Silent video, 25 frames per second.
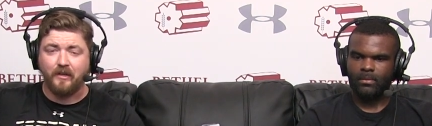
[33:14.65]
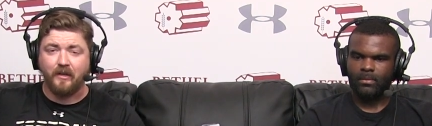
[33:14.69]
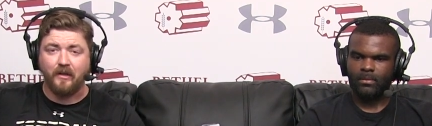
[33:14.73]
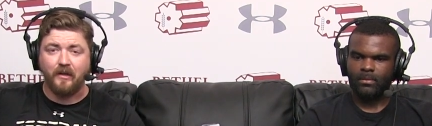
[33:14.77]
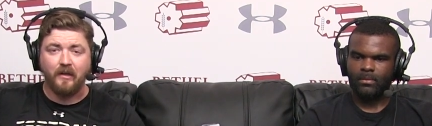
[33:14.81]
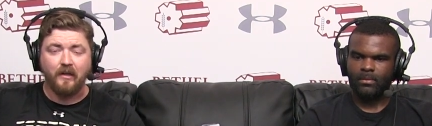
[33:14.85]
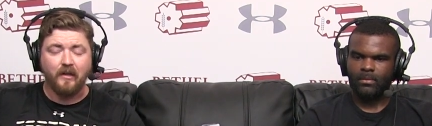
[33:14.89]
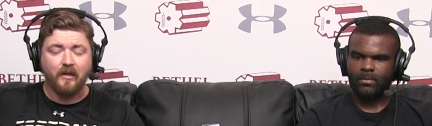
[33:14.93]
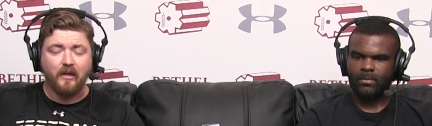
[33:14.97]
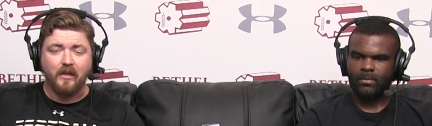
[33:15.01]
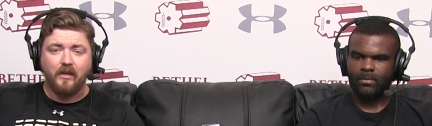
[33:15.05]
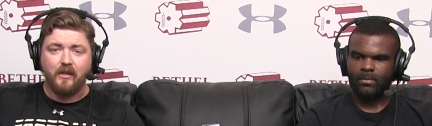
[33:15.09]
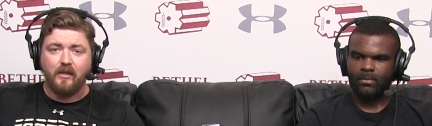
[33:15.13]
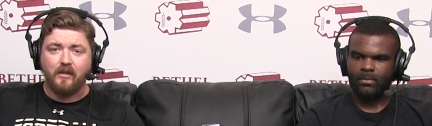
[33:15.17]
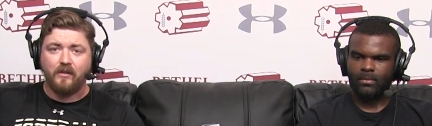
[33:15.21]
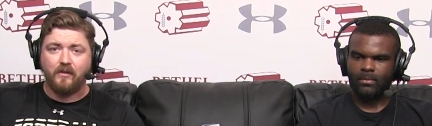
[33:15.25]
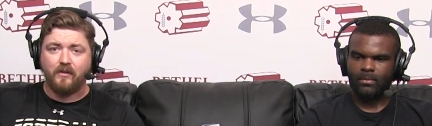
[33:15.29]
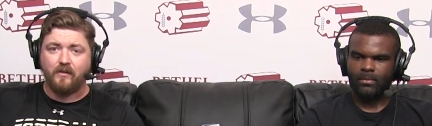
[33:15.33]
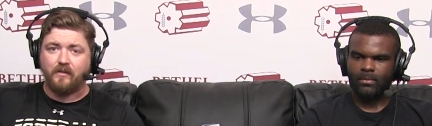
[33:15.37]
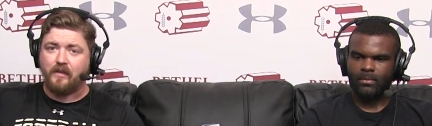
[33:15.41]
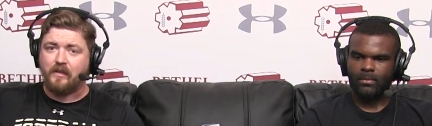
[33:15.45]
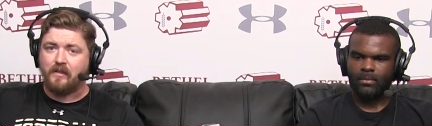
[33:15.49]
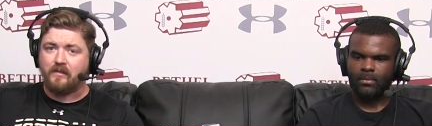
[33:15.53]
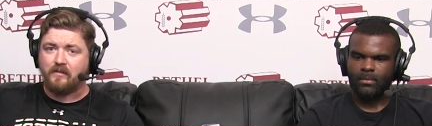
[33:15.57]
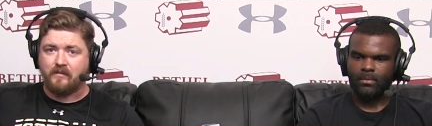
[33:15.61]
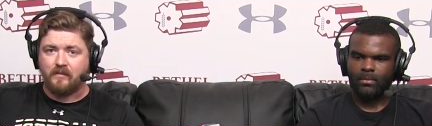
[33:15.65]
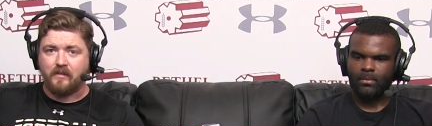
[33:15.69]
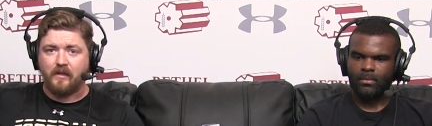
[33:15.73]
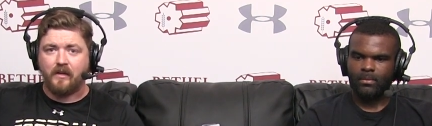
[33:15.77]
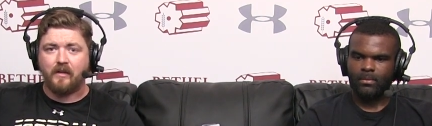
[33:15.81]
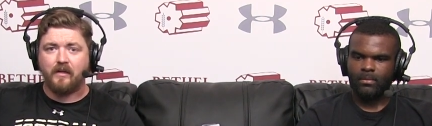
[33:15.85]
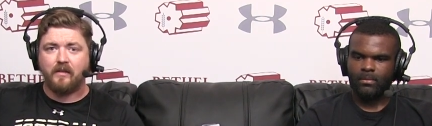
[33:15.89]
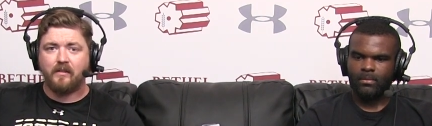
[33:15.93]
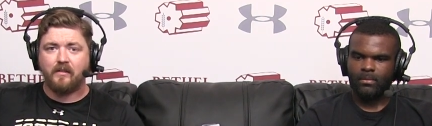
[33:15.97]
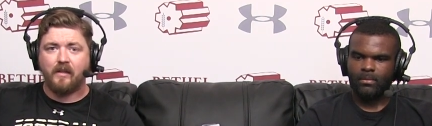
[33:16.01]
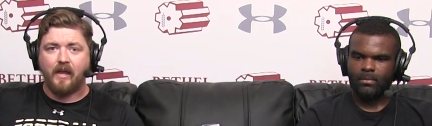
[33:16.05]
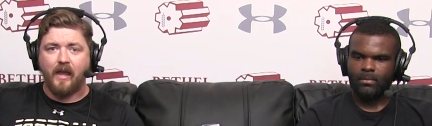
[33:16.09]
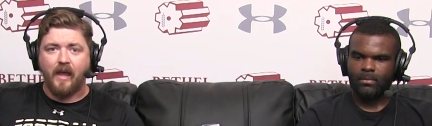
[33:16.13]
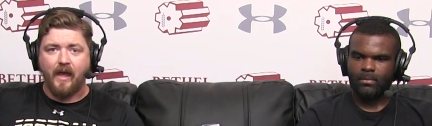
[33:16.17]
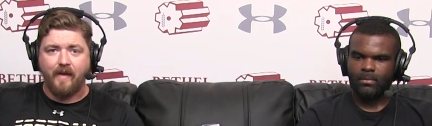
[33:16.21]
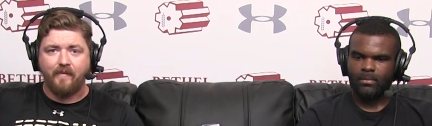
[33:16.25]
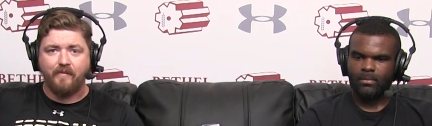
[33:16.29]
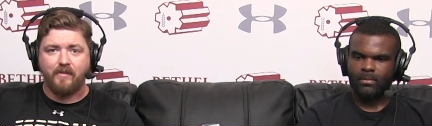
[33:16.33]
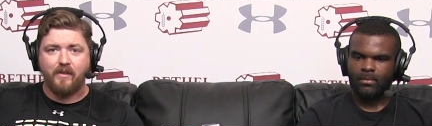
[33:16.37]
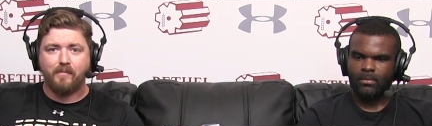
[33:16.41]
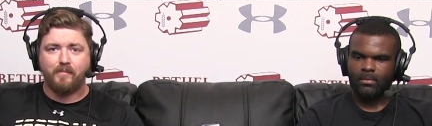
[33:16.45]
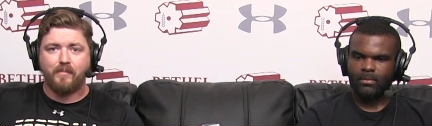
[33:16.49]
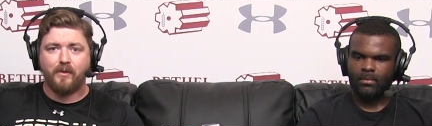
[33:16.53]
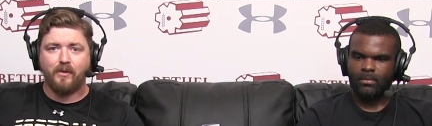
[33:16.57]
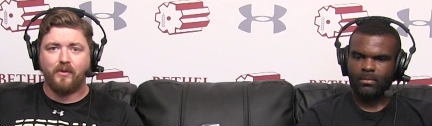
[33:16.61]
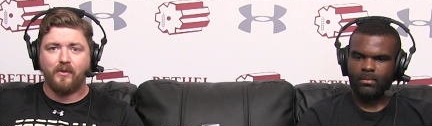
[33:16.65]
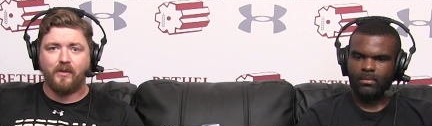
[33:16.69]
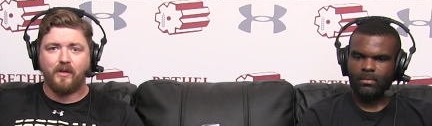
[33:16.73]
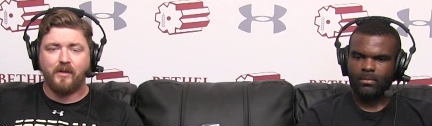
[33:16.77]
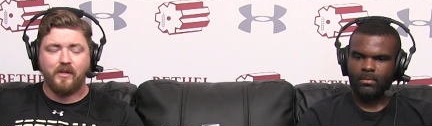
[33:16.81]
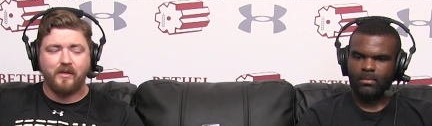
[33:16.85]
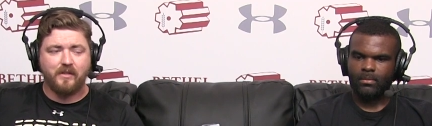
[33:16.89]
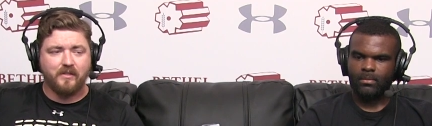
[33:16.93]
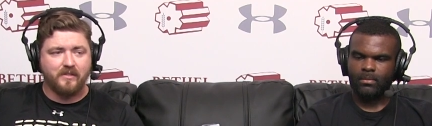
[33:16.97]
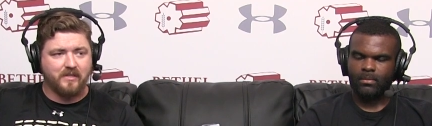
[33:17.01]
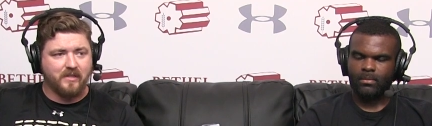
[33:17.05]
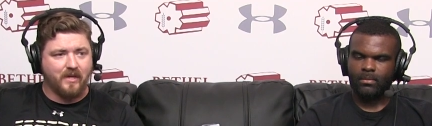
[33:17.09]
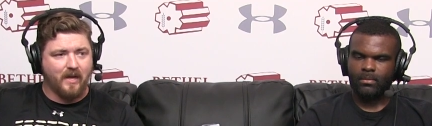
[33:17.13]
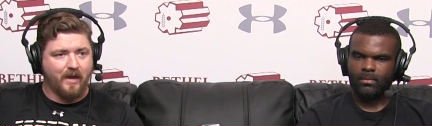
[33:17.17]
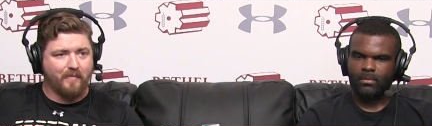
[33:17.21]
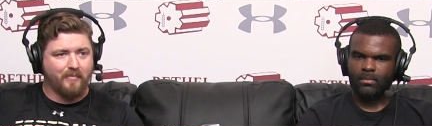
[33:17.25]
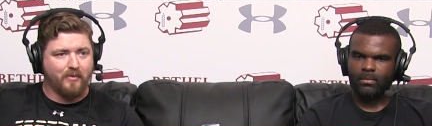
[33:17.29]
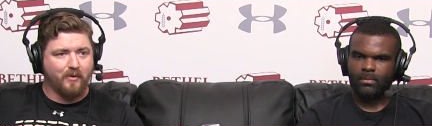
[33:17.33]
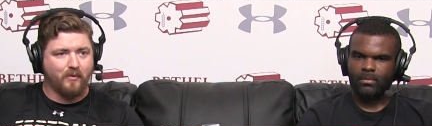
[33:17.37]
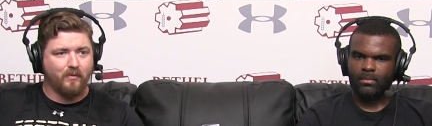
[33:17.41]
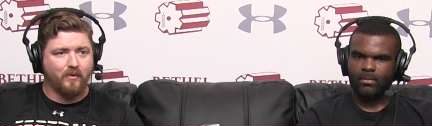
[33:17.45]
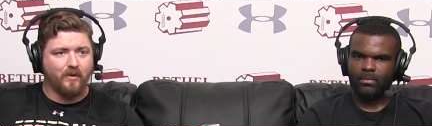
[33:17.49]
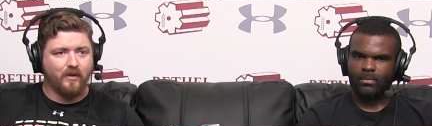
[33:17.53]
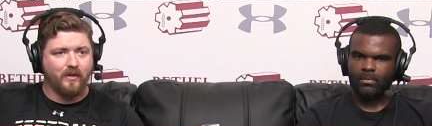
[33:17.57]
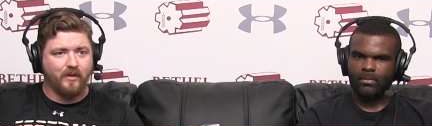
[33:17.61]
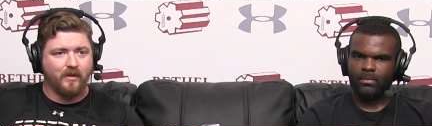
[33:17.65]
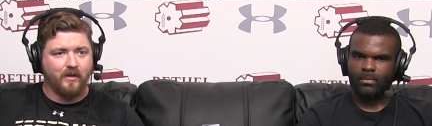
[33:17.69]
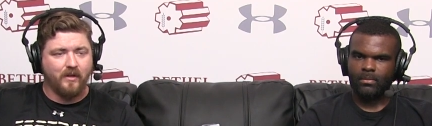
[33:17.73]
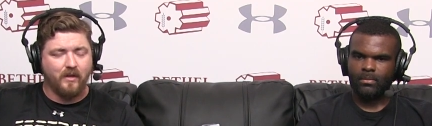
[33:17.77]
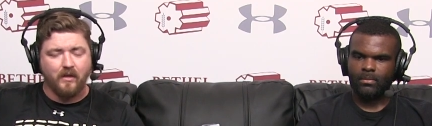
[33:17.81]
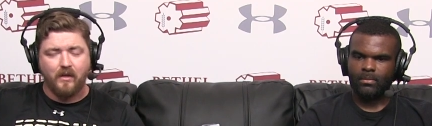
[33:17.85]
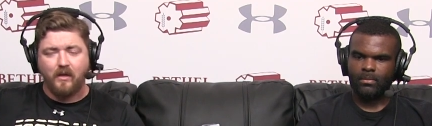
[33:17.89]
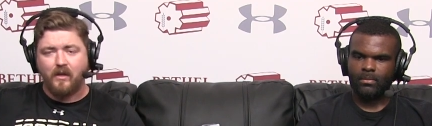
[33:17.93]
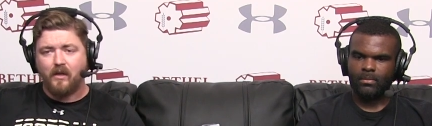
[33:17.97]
Speaker 1: And you know, they, they they have the ability to stop the run.